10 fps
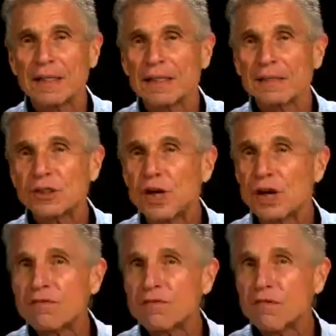These
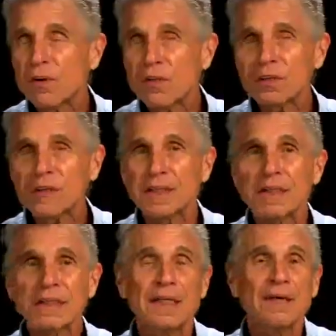are
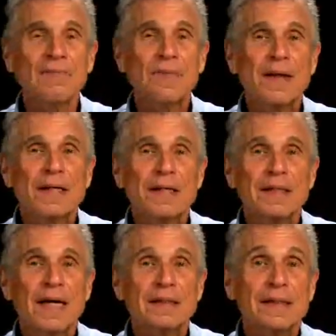forces
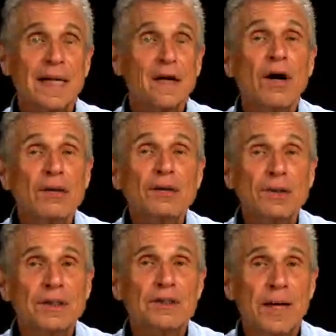that
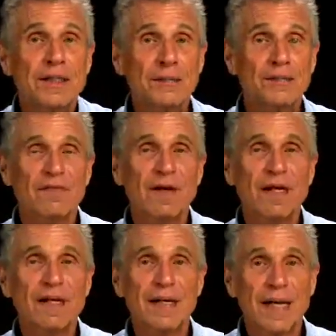psychology tried to
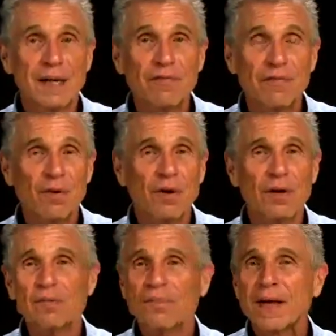provide a name for